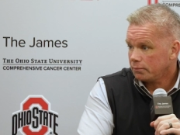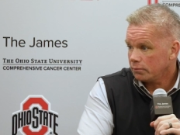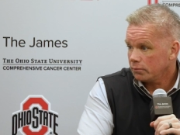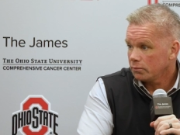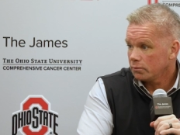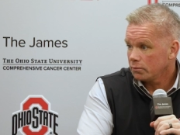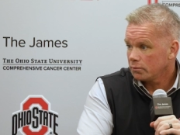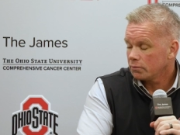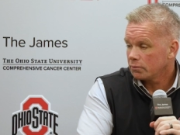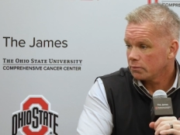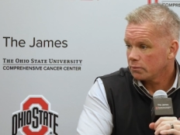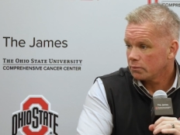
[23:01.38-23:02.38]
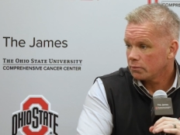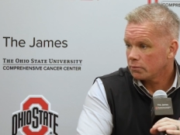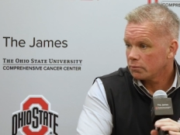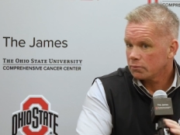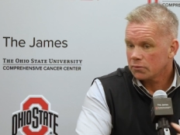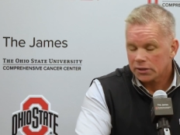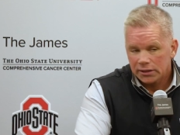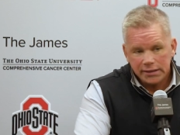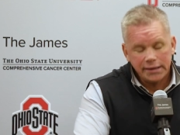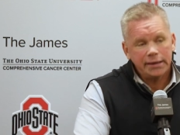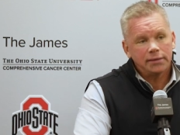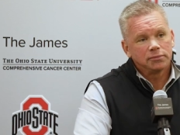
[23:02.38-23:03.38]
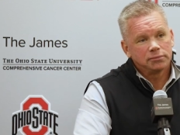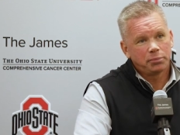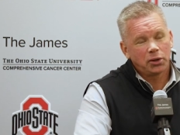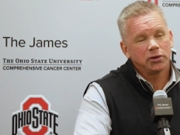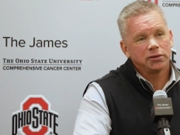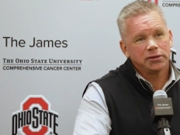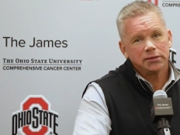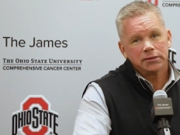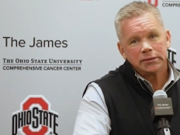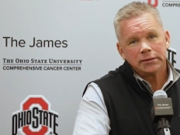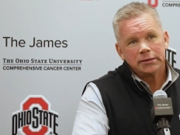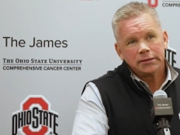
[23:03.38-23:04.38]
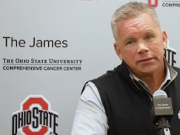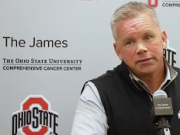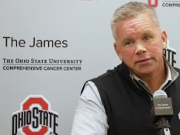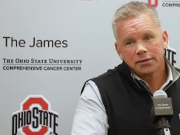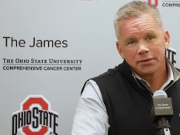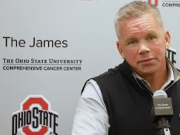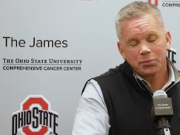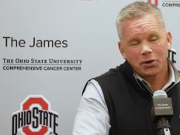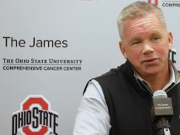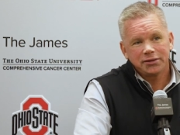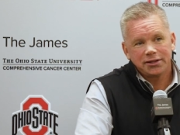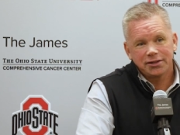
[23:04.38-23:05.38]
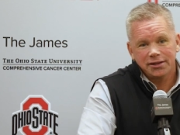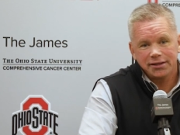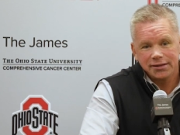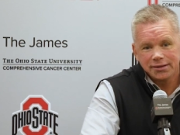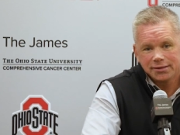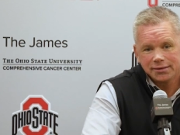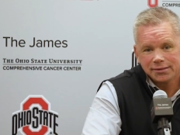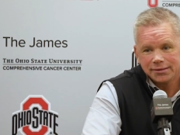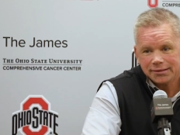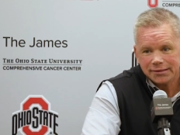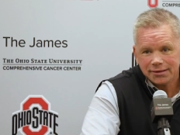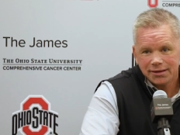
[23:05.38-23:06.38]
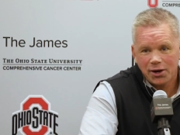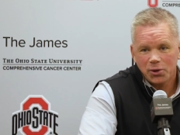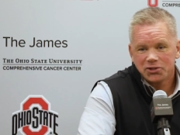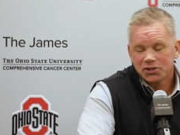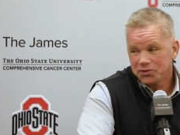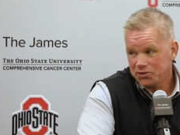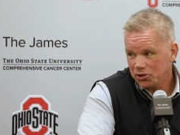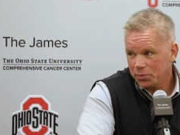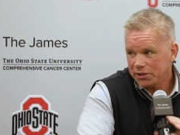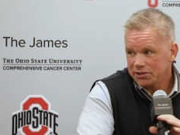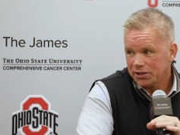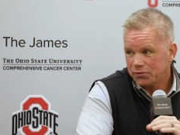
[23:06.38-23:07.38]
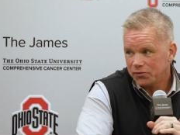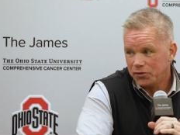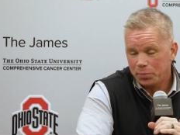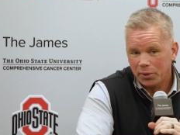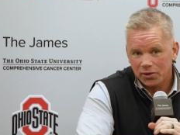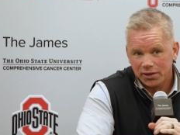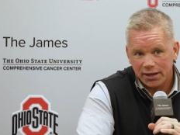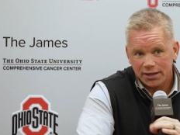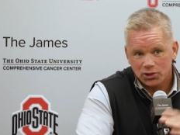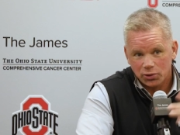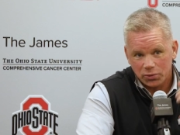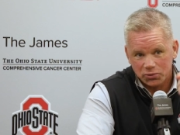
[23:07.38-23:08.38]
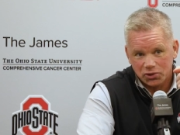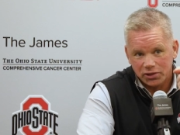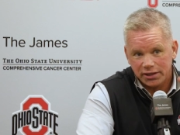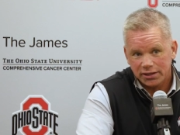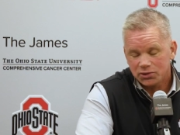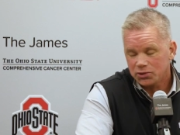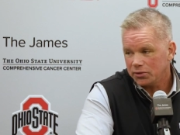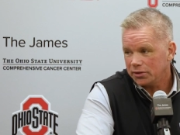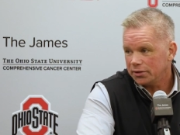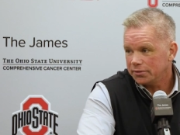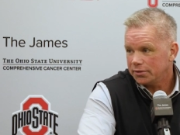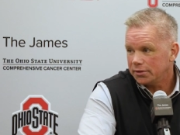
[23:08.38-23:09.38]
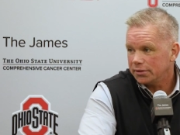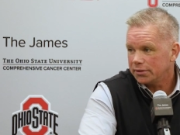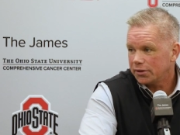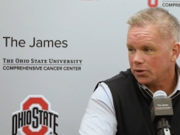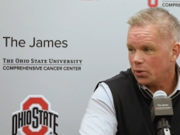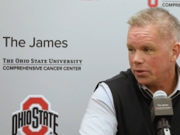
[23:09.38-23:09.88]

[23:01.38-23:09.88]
of because you're in the Woody? You're talking. Yeah, partly. Or, Um, Partly that, play. You know, you I always see, consider myself a football guy, so I was going to answer the, uh, the